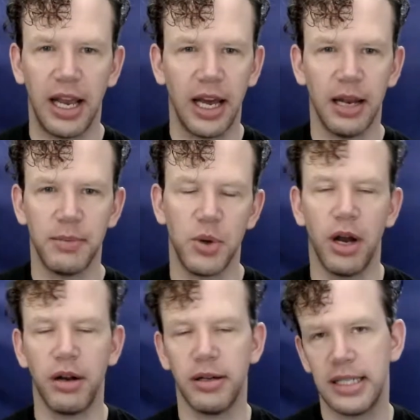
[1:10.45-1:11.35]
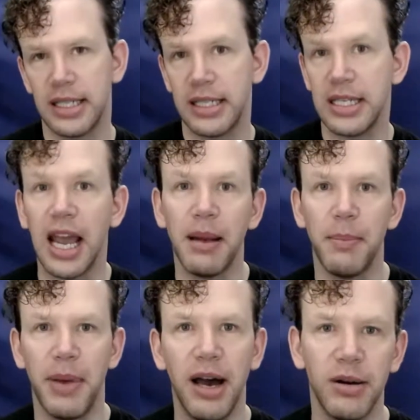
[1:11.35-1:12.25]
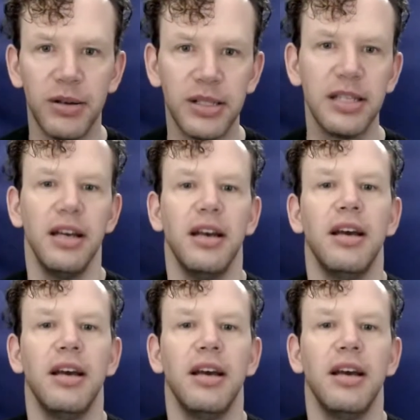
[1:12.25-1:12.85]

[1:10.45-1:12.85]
I got up to 168 pounds,